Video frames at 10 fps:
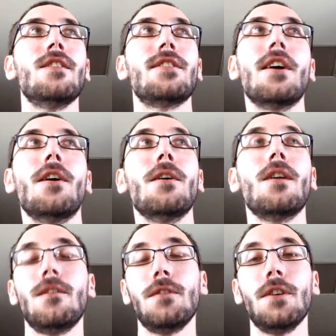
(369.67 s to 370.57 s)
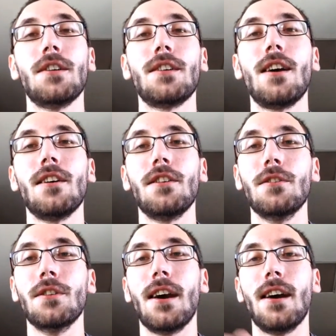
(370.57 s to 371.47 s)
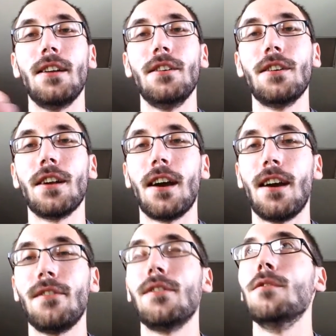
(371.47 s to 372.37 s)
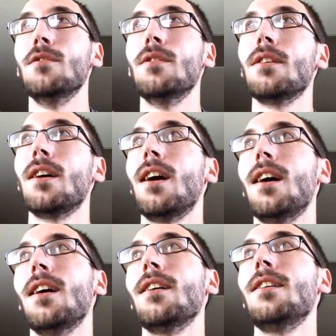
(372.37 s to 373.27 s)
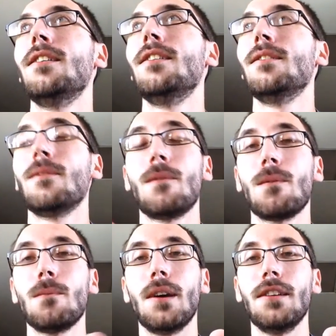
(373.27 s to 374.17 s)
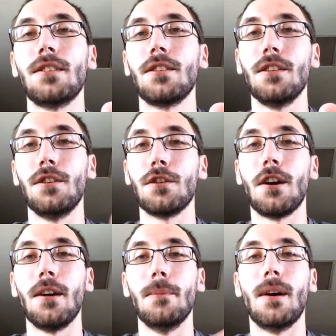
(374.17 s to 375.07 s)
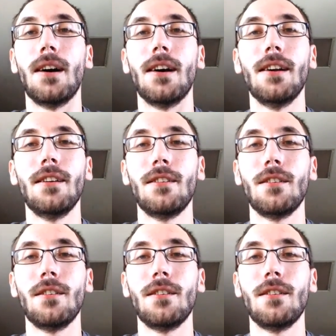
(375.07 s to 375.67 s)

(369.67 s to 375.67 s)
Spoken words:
So if you get tired of doing that, you're going to have to basically try and buy